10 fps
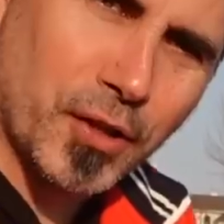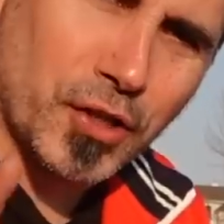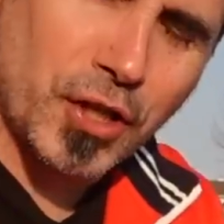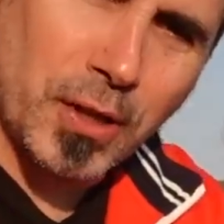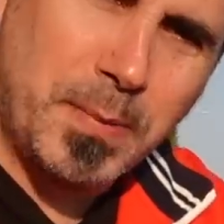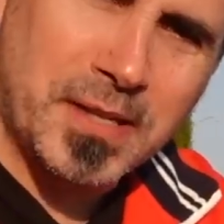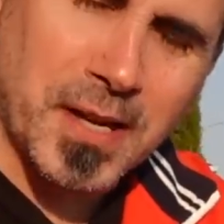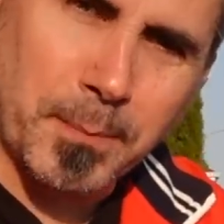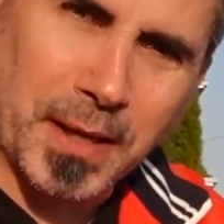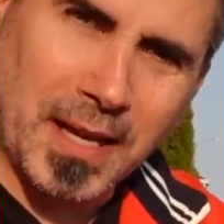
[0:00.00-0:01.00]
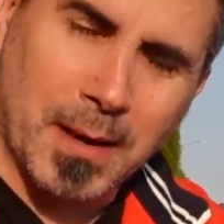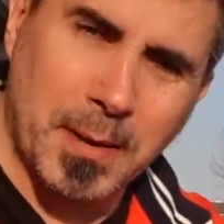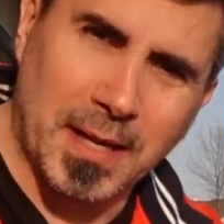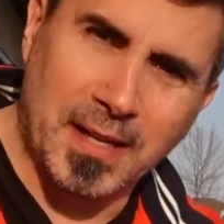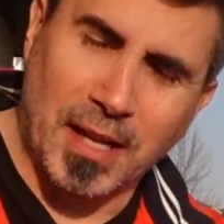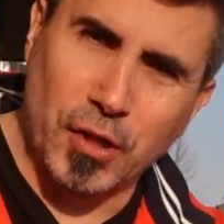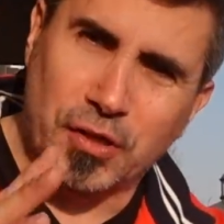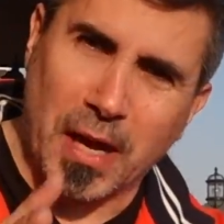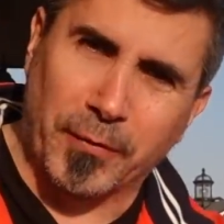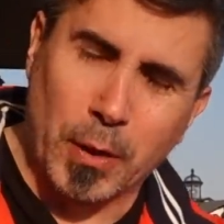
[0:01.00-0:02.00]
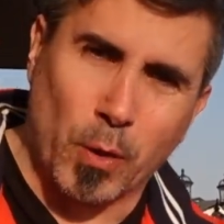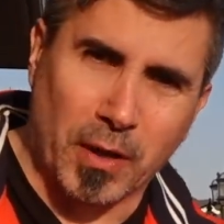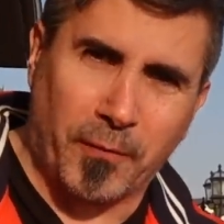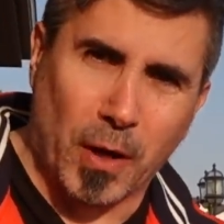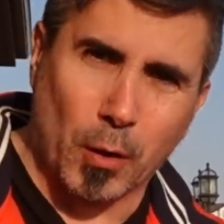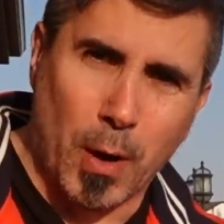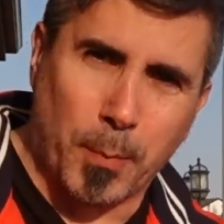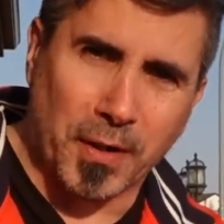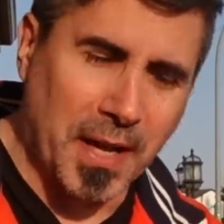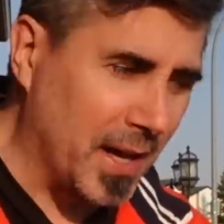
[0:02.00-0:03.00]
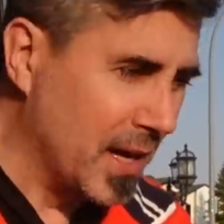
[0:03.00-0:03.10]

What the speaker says: there could be something imminent, and you definitely want to follow up on that.